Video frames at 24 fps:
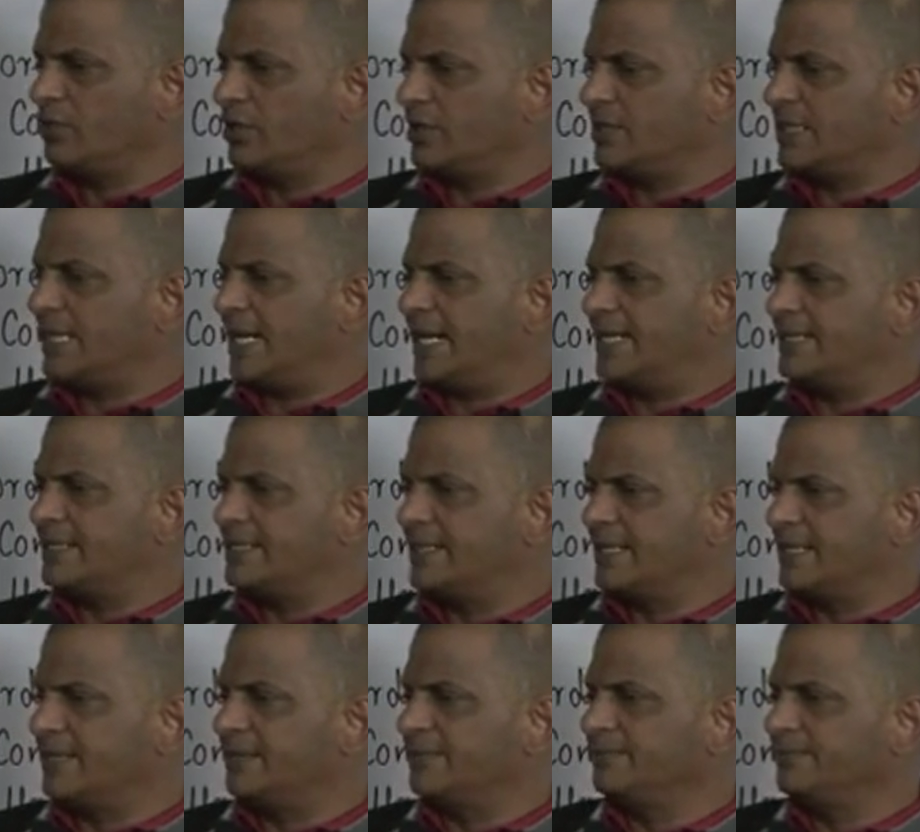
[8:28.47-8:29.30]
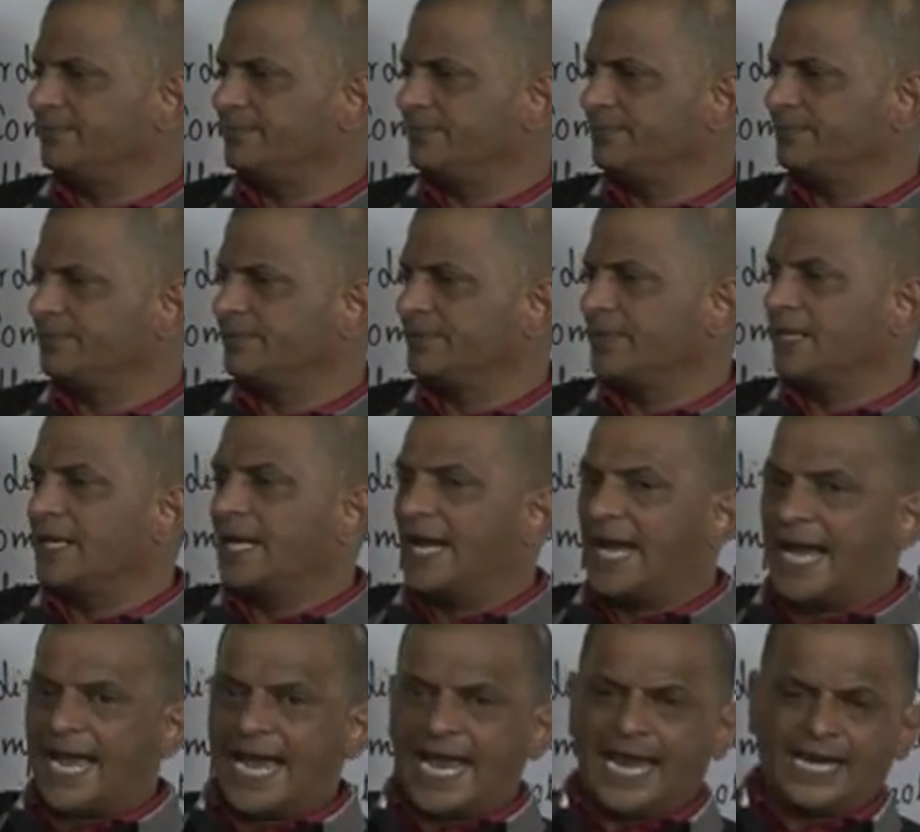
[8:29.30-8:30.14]
What is the answer?
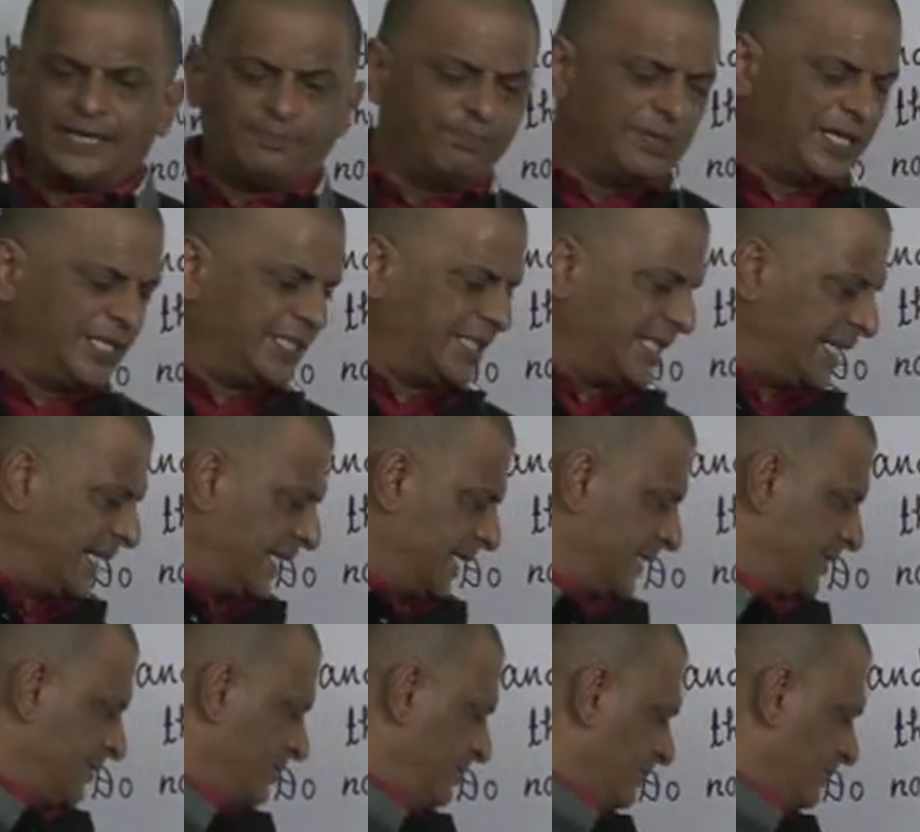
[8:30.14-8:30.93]
Admitted.